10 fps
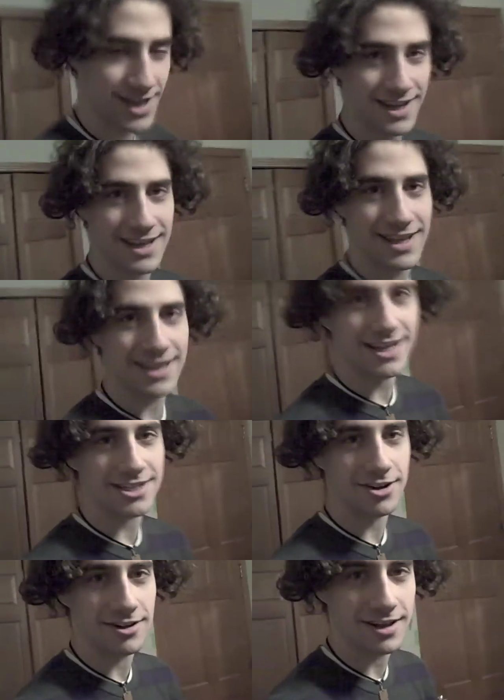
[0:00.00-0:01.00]
okay,
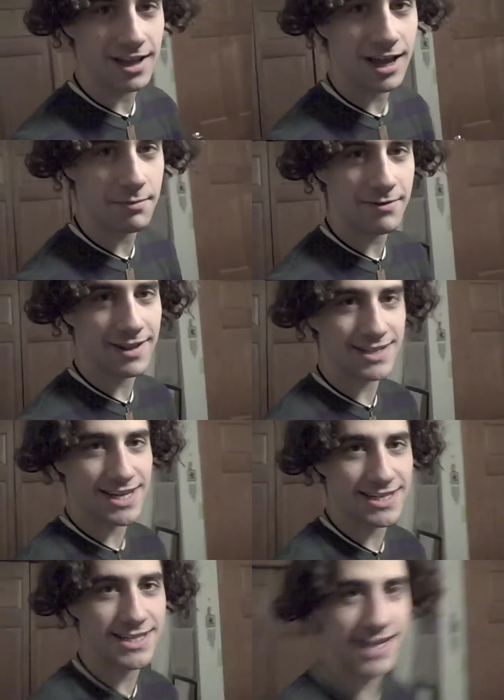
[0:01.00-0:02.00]
that's all. Happy Valentine's